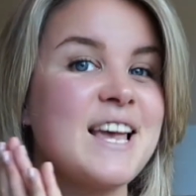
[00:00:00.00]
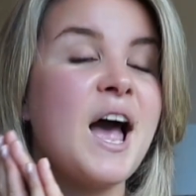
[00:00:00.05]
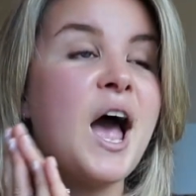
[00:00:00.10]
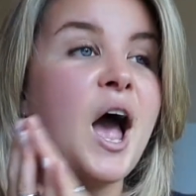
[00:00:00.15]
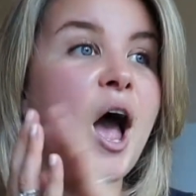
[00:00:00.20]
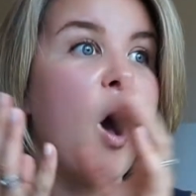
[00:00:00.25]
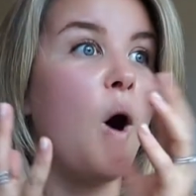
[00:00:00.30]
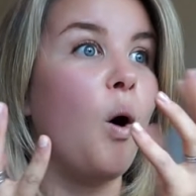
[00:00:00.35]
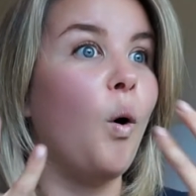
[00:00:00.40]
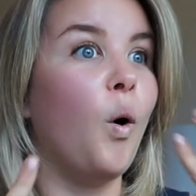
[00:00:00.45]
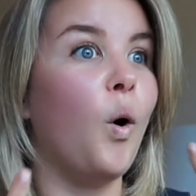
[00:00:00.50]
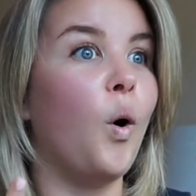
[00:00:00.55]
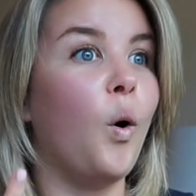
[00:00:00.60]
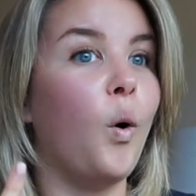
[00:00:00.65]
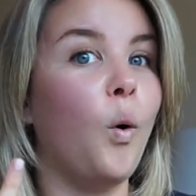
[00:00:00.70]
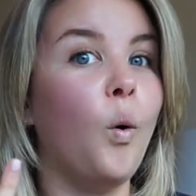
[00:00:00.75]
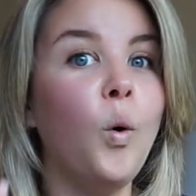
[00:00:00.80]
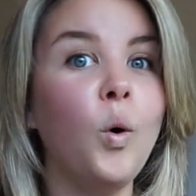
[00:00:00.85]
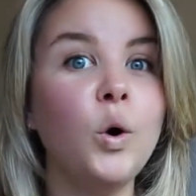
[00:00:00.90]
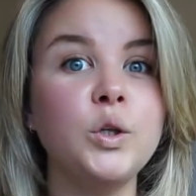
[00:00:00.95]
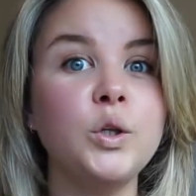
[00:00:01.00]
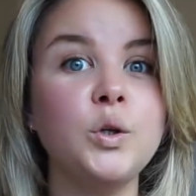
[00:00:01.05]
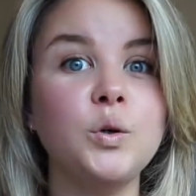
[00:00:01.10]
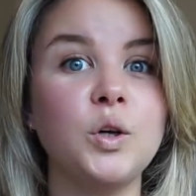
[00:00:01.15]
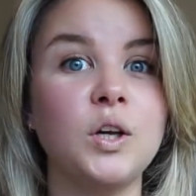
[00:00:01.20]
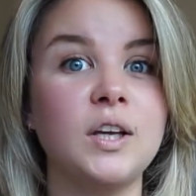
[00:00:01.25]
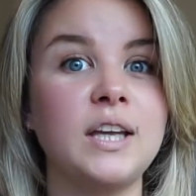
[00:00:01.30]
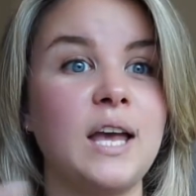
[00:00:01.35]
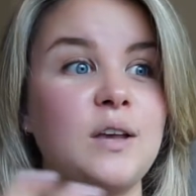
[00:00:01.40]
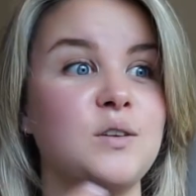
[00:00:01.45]
Or you could get
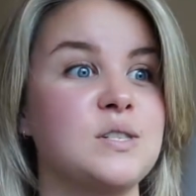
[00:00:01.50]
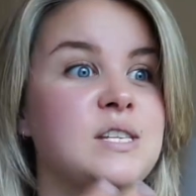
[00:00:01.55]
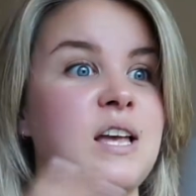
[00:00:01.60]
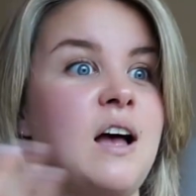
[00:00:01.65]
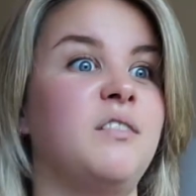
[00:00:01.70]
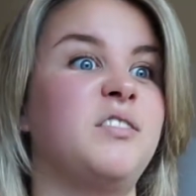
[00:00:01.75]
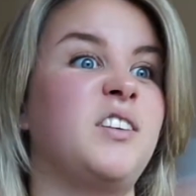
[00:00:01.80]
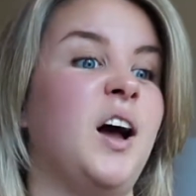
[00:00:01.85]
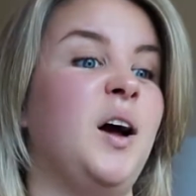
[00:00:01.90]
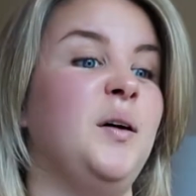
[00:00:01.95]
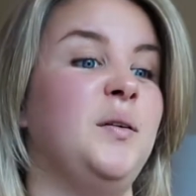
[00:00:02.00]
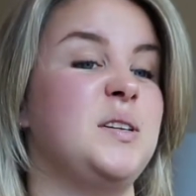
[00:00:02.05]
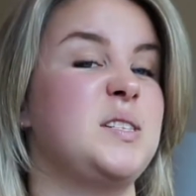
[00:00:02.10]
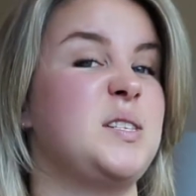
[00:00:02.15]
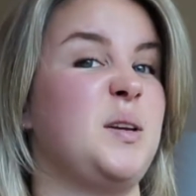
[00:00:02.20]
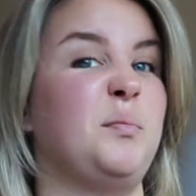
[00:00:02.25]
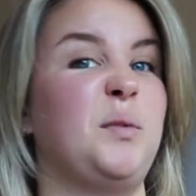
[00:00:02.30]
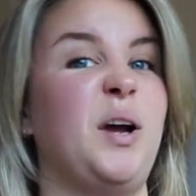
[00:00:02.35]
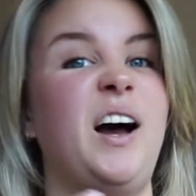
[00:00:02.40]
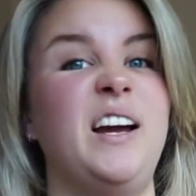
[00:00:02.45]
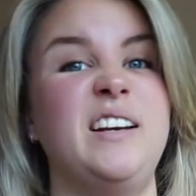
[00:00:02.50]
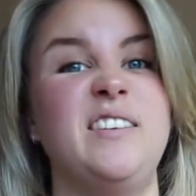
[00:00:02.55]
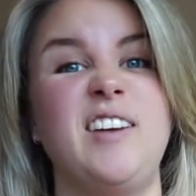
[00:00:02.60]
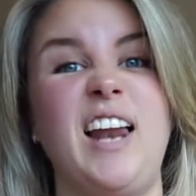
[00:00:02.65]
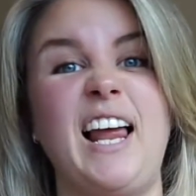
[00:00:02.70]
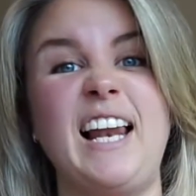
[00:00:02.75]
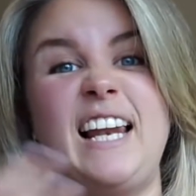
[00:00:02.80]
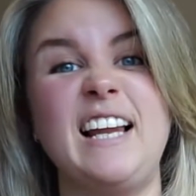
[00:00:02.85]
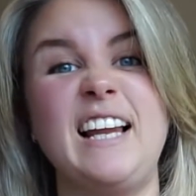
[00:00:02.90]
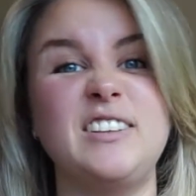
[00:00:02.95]
yourself some kind of like little
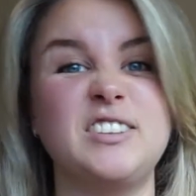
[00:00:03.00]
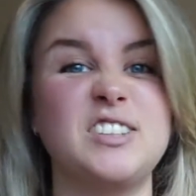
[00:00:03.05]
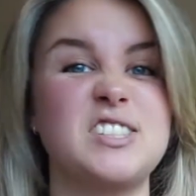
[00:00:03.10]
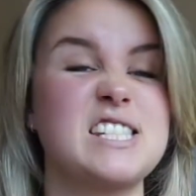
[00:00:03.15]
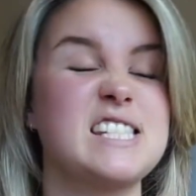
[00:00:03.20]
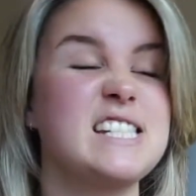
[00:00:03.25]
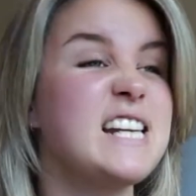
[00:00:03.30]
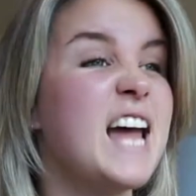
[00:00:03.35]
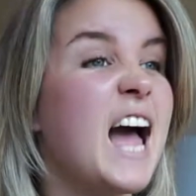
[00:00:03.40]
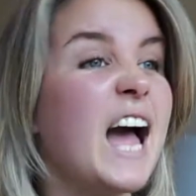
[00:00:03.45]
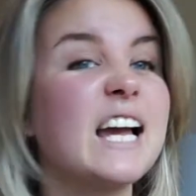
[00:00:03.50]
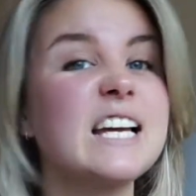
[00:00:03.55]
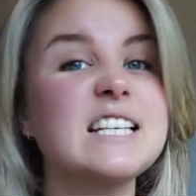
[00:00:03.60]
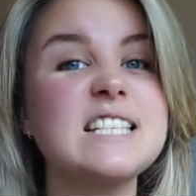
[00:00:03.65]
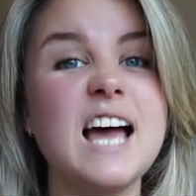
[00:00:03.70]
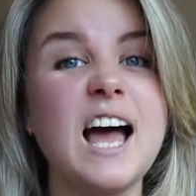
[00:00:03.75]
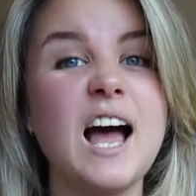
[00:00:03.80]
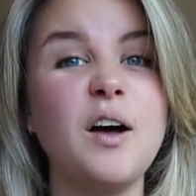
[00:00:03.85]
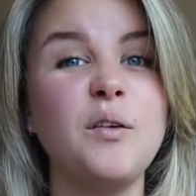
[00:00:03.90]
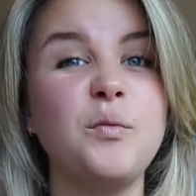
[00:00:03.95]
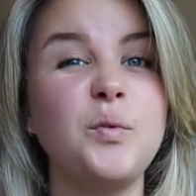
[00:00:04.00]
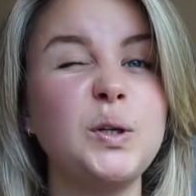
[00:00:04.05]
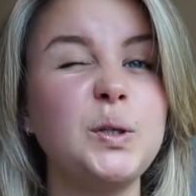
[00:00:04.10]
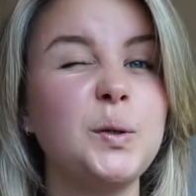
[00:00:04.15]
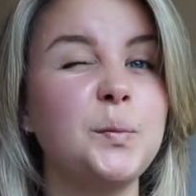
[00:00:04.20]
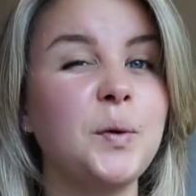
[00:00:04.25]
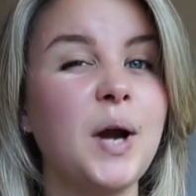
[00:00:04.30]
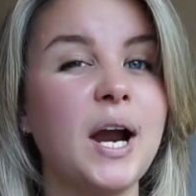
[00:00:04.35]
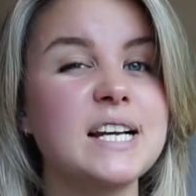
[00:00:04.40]
snack to help while you're practicing.